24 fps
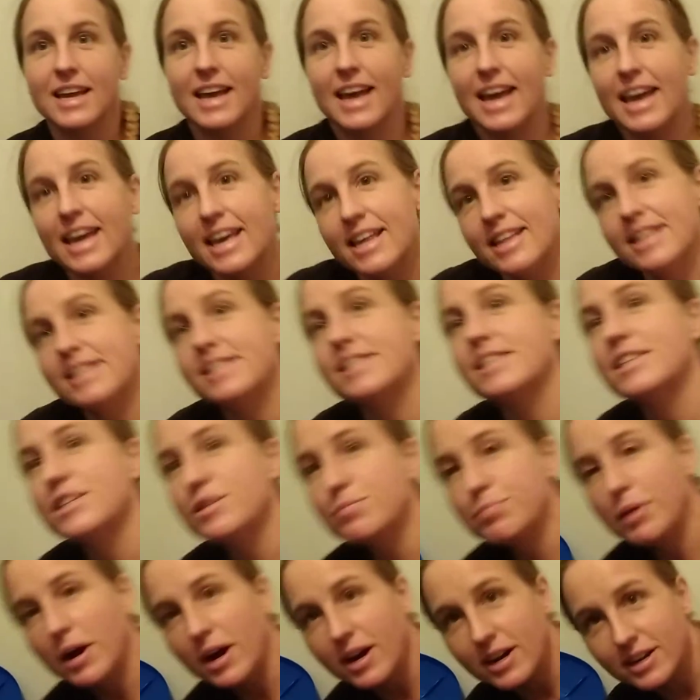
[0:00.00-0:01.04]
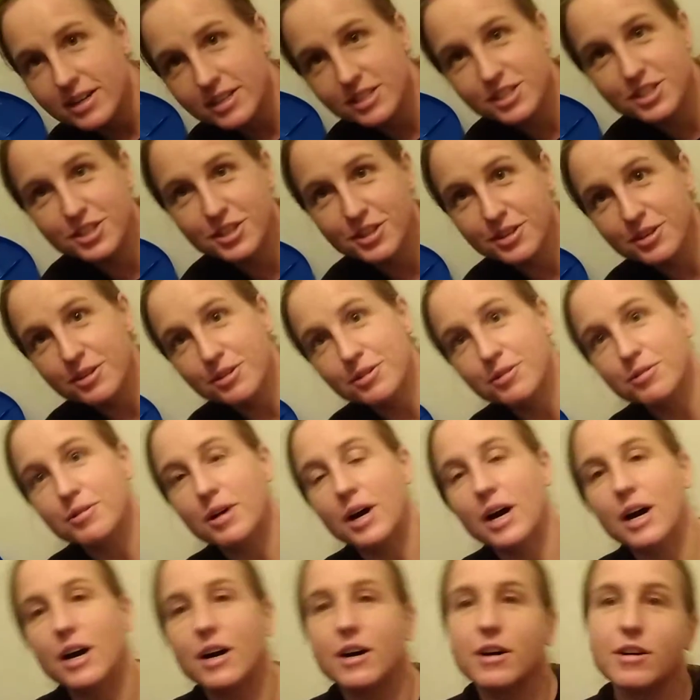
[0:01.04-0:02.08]
Hey, this is part two
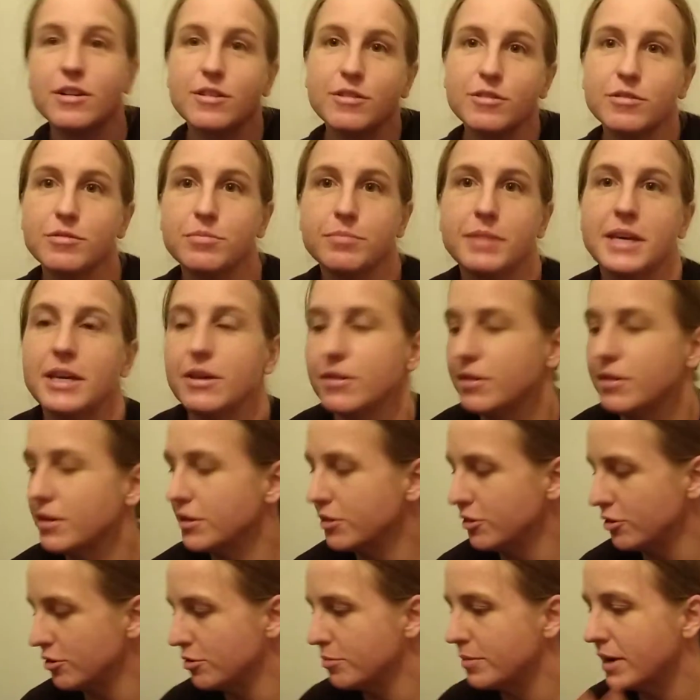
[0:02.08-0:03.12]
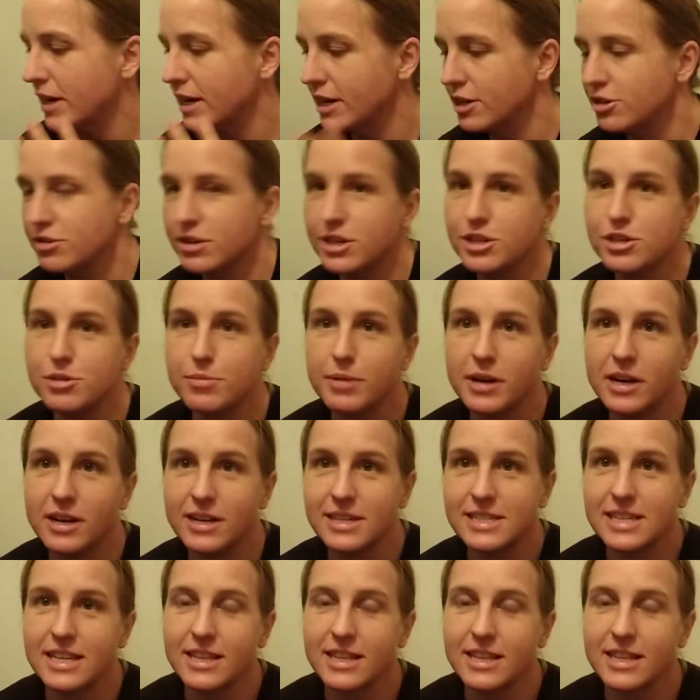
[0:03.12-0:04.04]
of me going through my treasure box.